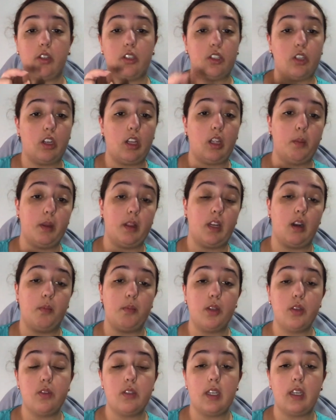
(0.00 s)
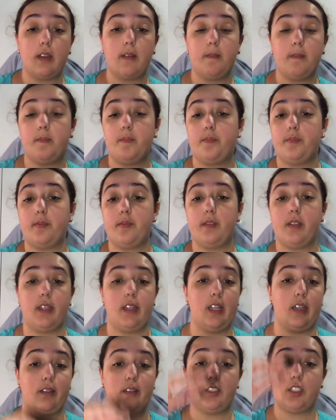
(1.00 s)
the document that I'm using.
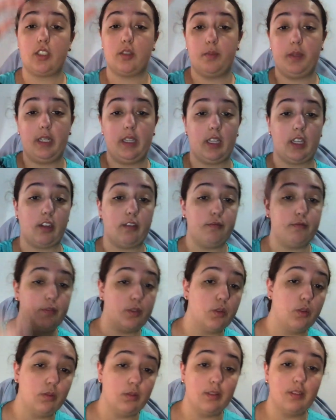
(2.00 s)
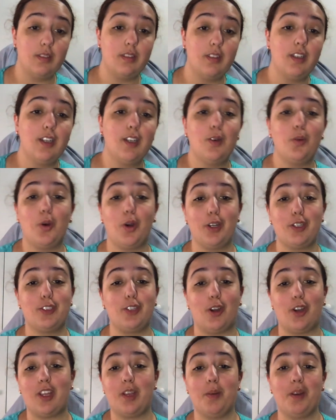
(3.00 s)
Now this could be like a full Word
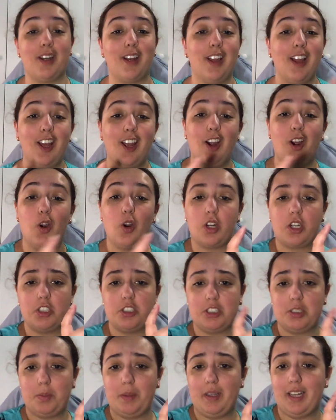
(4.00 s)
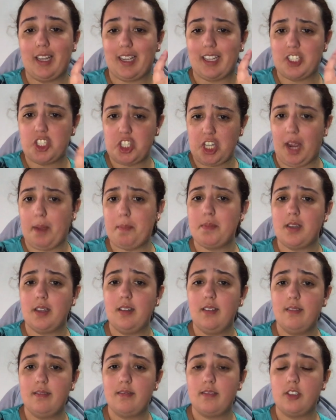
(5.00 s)
document, or it could just be like a
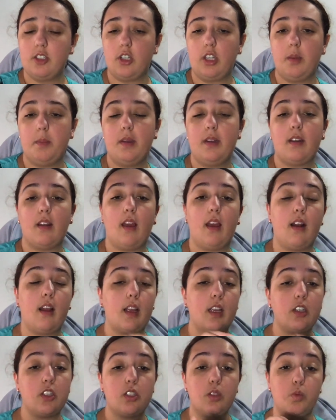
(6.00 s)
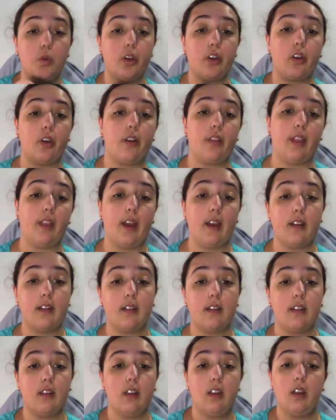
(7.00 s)
chapter document, and I can just work on that
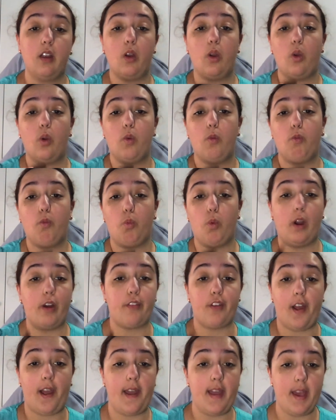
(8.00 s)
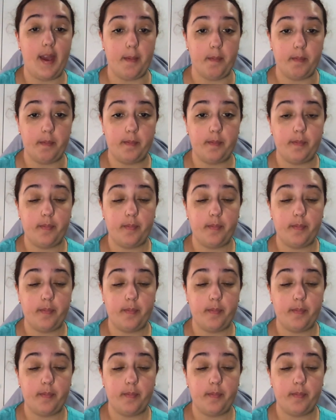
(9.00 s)
wherever I am.